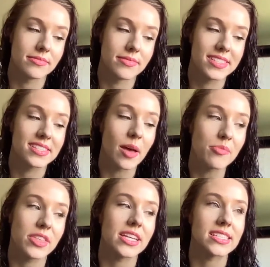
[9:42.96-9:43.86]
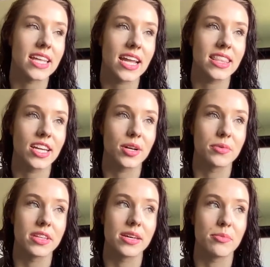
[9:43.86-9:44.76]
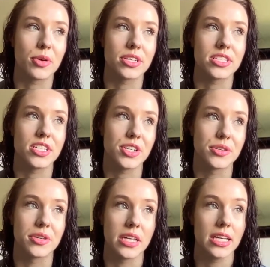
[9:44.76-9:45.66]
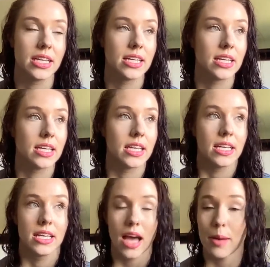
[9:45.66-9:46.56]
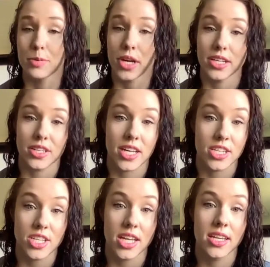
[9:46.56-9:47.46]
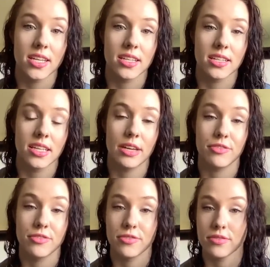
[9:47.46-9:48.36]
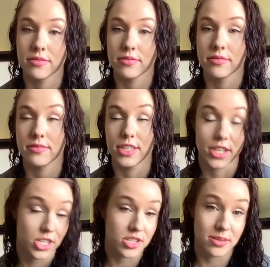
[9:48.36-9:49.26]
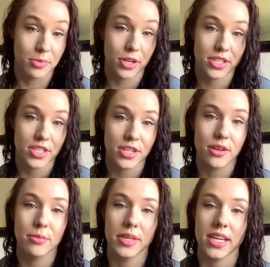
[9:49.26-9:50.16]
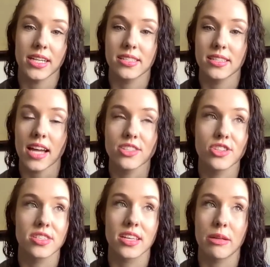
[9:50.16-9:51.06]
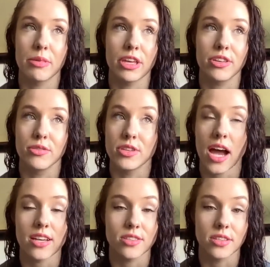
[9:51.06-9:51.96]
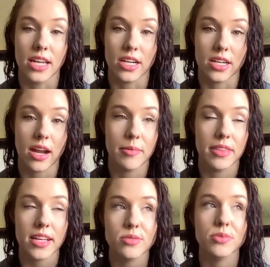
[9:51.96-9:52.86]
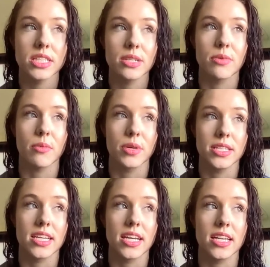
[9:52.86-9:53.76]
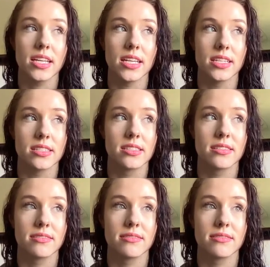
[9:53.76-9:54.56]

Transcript: Some things that I think are really important to do: upgrade your kitchen if your kitchen's important to you, because that's just going to be a huge hassle later. I mean, that's really what we did, is